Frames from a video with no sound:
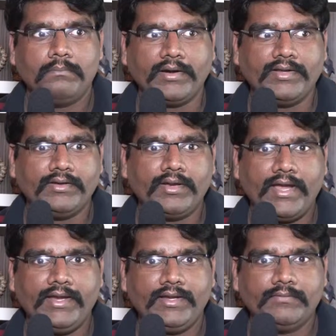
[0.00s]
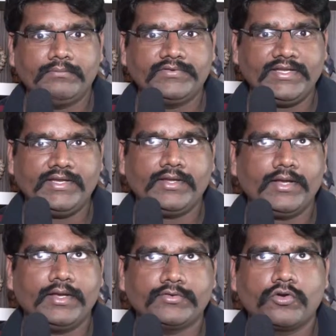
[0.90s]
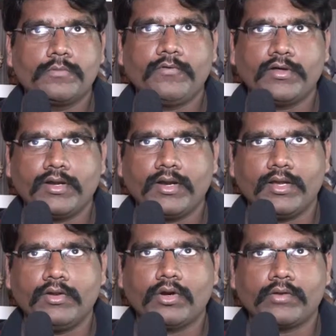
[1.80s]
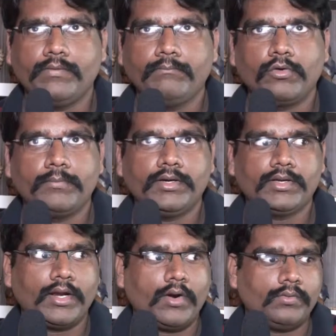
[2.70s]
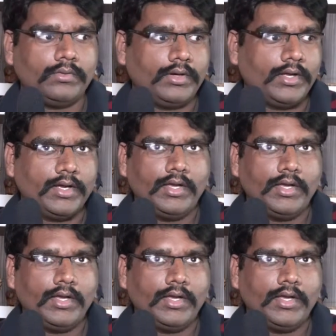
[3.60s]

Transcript: But then I see the scope for a lot of improvement around